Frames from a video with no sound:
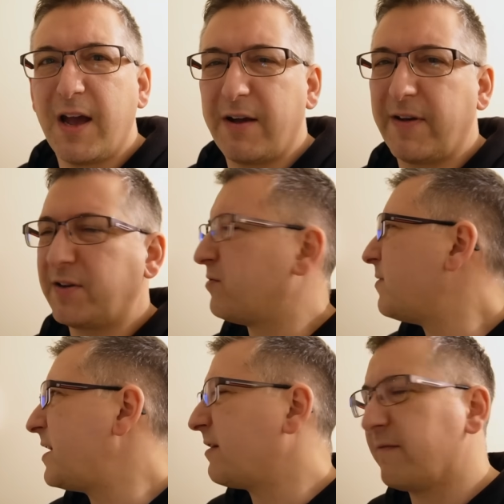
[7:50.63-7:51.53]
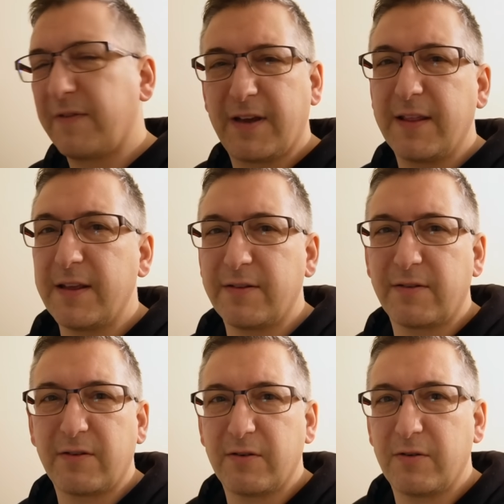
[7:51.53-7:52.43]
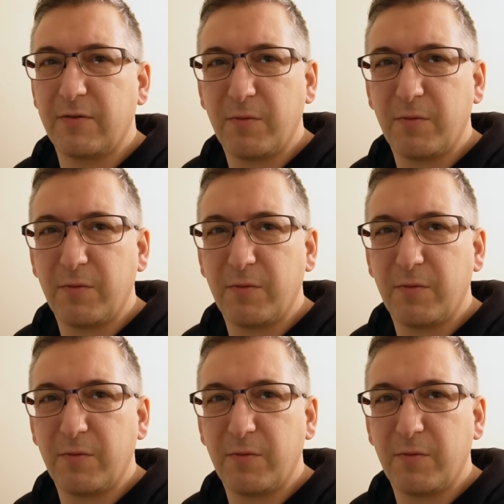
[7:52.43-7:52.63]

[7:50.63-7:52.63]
I've had to reconfigure this to